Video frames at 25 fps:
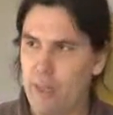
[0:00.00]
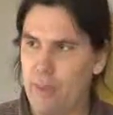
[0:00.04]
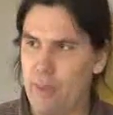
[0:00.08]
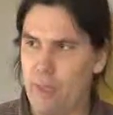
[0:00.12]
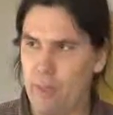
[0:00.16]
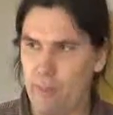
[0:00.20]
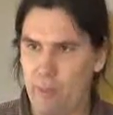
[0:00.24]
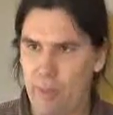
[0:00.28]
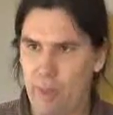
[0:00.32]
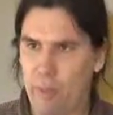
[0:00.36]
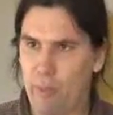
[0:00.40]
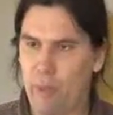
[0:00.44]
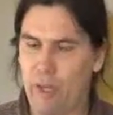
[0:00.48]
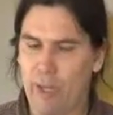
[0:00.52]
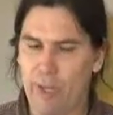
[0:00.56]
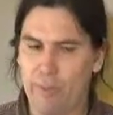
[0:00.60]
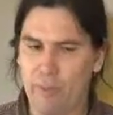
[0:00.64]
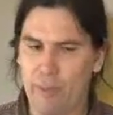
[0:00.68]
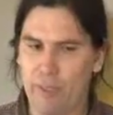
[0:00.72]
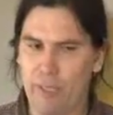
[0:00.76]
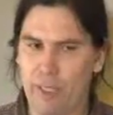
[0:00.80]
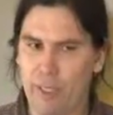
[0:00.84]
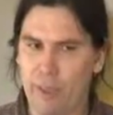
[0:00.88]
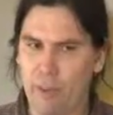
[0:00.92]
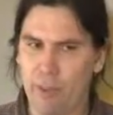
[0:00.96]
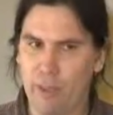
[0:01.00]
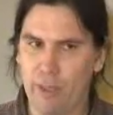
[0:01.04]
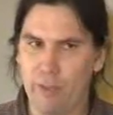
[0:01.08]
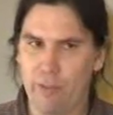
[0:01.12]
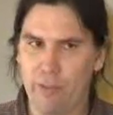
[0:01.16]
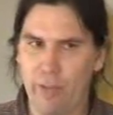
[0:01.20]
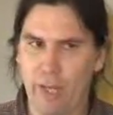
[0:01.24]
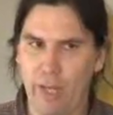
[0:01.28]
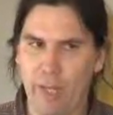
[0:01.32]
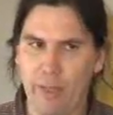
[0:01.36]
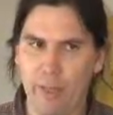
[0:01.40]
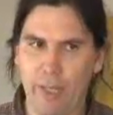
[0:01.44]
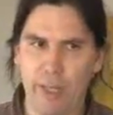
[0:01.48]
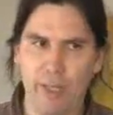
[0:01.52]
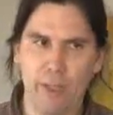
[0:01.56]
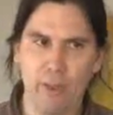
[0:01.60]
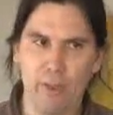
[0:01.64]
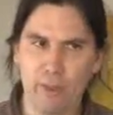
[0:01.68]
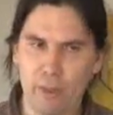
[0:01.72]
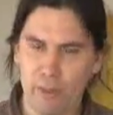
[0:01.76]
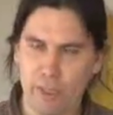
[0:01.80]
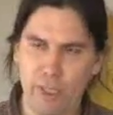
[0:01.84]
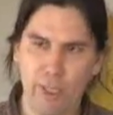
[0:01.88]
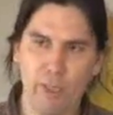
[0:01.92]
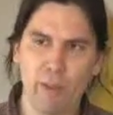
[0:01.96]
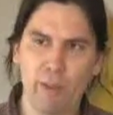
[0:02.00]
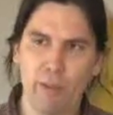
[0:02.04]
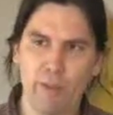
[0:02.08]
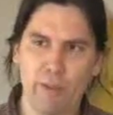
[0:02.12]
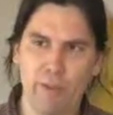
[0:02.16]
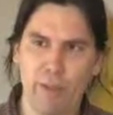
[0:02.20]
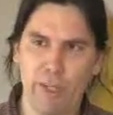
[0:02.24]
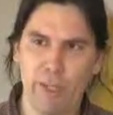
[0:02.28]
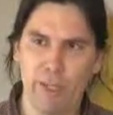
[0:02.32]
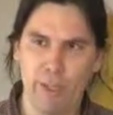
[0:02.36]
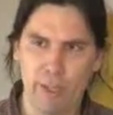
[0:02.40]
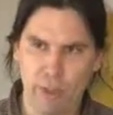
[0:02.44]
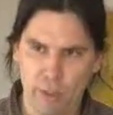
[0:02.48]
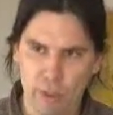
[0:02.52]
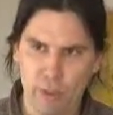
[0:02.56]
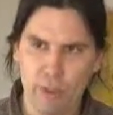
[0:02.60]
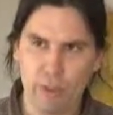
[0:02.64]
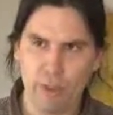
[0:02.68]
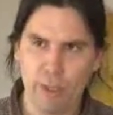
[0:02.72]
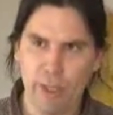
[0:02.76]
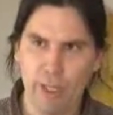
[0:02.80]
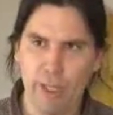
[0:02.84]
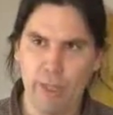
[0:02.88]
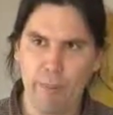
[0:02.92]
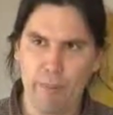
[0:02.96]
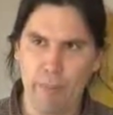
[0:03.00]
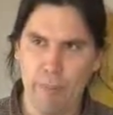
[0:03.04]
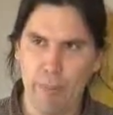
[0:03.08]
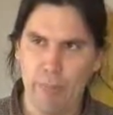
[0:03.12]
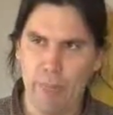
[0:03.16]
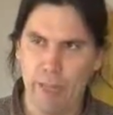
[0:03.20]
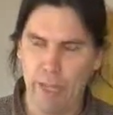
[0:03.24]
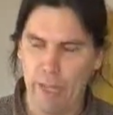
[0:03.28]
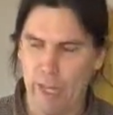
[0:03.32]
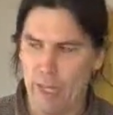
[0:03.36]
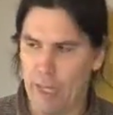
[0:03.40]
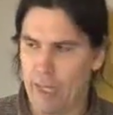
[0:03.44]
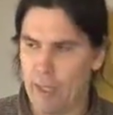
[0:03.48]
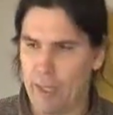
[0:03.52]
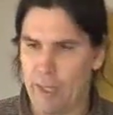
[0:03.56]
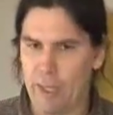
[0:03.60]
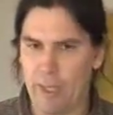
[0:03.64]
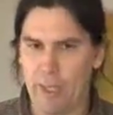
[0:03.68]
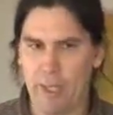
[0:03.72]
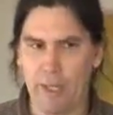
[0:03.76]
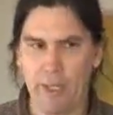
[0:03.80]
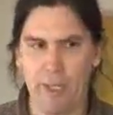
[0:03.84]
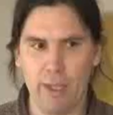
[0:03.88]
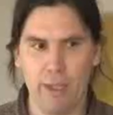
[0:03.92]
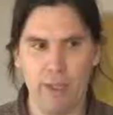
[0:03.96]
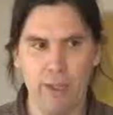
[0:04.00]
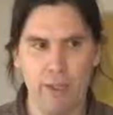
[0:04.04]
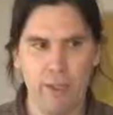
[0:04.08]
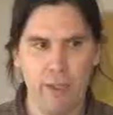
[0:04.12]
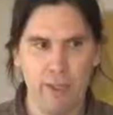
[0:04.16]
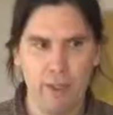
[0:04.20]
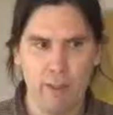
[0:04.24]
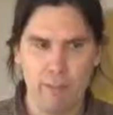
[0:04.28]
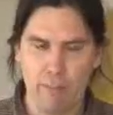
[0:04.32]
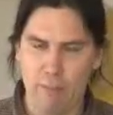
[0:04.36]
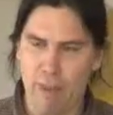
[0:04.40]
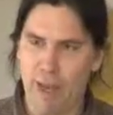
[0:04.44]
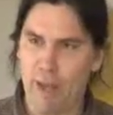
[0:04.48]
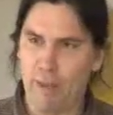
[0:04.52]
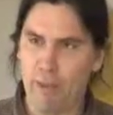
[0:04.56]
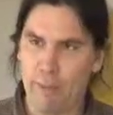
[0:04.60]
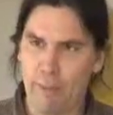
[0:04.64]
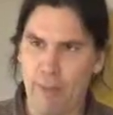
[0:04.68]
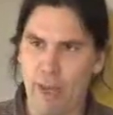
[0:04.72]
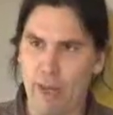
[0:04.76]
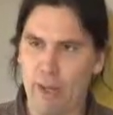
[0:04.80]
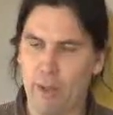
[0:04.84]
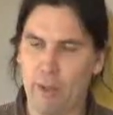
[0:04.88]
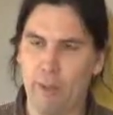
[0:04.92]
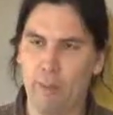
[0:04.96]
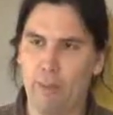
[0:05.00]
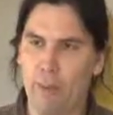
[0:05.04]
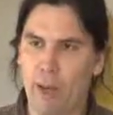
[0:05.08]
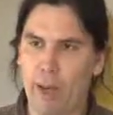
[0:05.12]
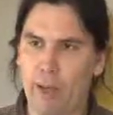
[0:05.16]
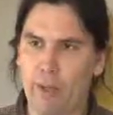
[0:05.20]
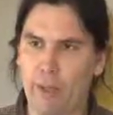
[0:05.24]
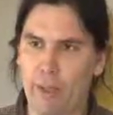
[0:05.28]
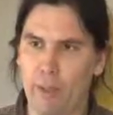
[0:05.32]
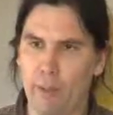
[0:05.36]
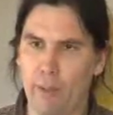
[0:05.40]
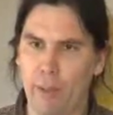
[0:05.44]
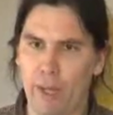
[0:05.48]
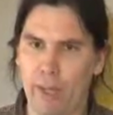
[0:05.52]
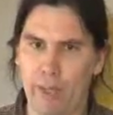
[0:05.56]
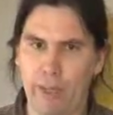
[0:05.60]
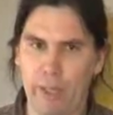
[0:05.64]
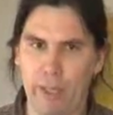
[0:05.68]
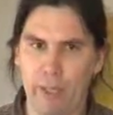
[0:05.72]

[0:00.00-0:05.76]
that people have to deal with, and they don't deal with it usually in a mathematical modeling way.